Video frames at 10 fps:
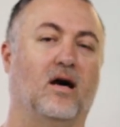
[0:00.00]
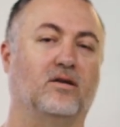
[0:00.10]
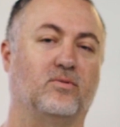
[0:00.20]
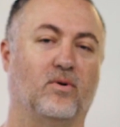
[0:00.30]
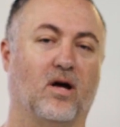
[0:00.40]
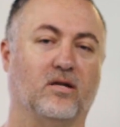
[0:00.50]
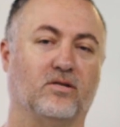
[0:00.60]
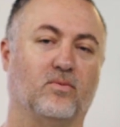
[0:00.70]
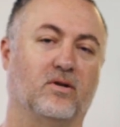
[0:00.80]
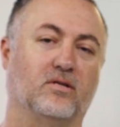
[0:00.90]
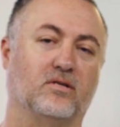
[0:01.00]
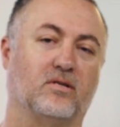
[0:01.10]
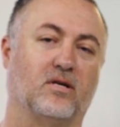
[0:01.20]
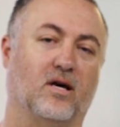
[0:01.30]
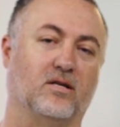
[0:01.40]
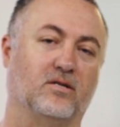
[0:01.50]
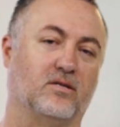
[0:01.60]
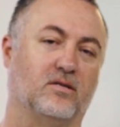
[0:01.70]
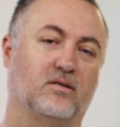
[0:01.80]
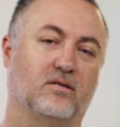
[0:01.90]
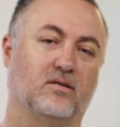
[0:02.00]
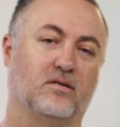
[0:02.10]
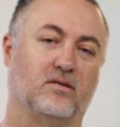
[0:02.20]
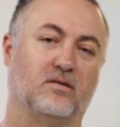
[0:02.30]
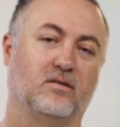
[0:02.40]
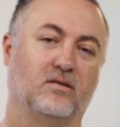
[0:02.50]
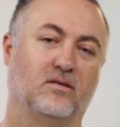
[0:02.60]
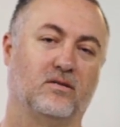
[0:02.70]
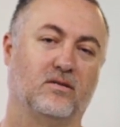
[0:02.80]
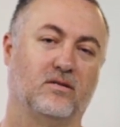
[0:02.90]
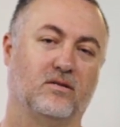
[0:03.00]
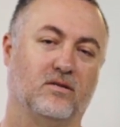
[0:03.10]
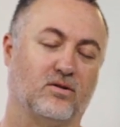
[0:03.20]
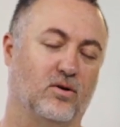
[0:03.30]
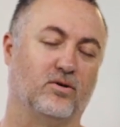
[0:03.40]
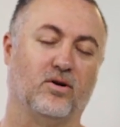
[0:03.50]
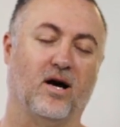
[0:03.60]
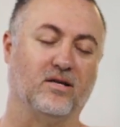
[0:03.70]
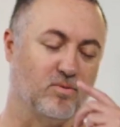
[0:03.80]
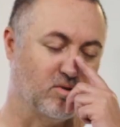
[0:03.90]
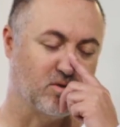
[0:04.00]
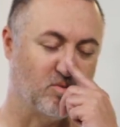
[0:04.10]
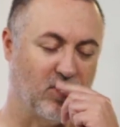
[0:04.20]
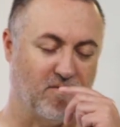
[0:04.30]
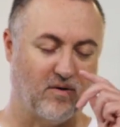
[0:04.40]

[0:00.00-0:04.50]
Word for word: I just want I just want to just kind of just just just close your eyes and we'll just pray.